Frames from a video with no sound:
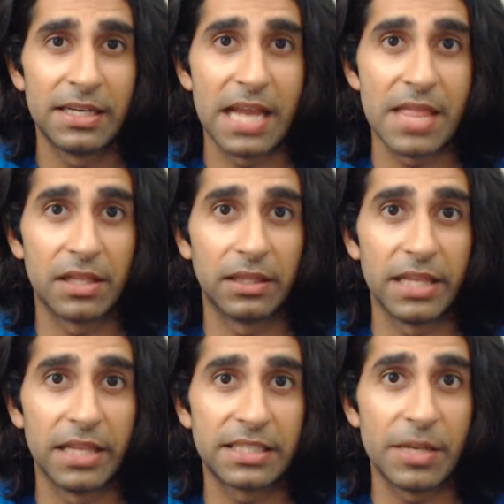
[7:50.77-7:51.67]
and the
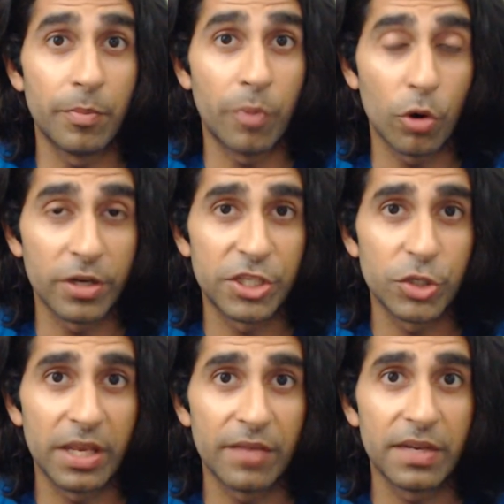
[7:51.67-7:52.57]
less importance
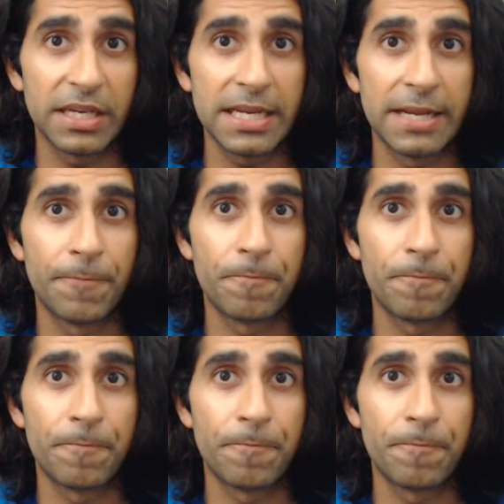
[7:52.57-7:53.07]
you give it